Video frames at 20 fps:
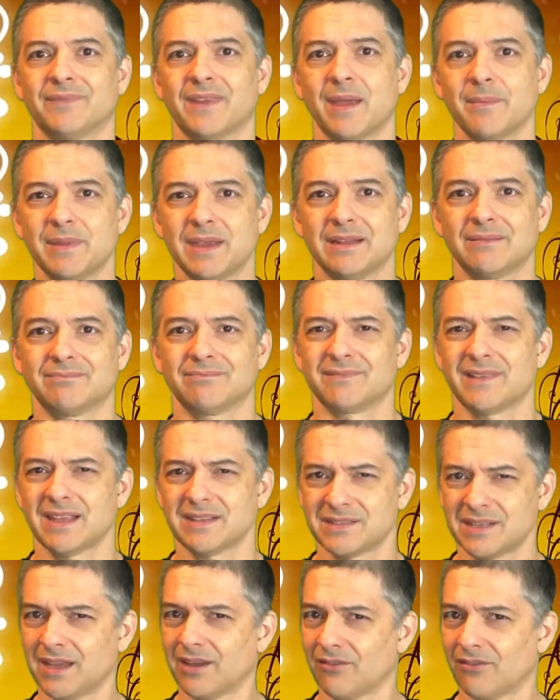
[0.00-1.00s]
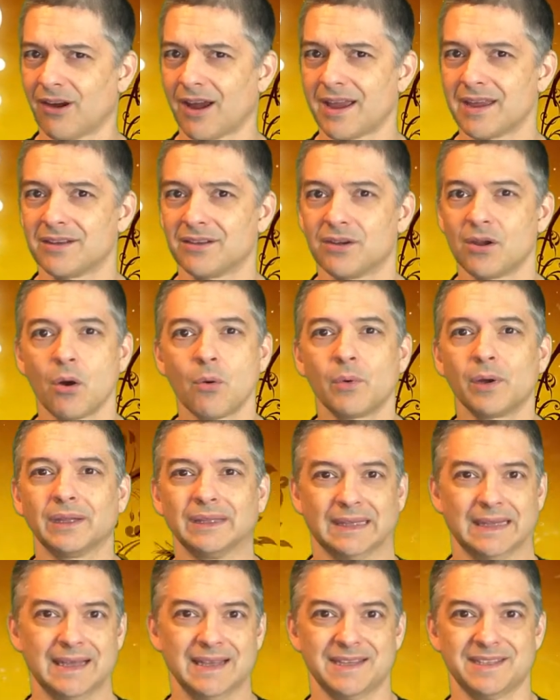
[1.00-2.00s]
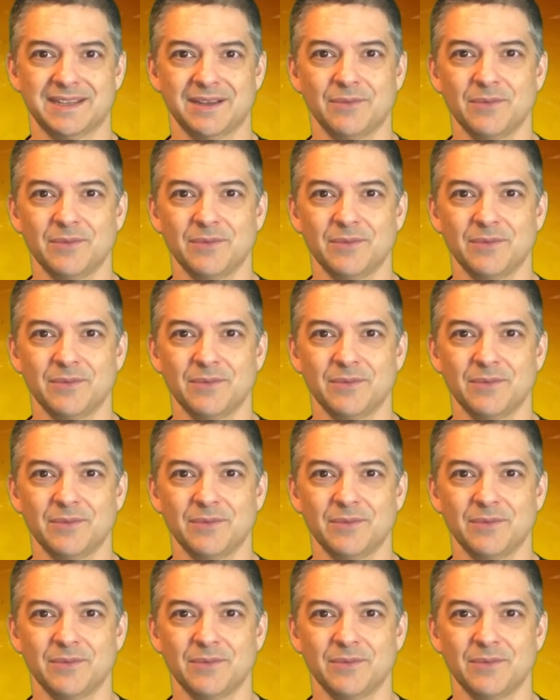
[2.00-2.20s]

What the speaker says: I mean, that's it, right? No one likes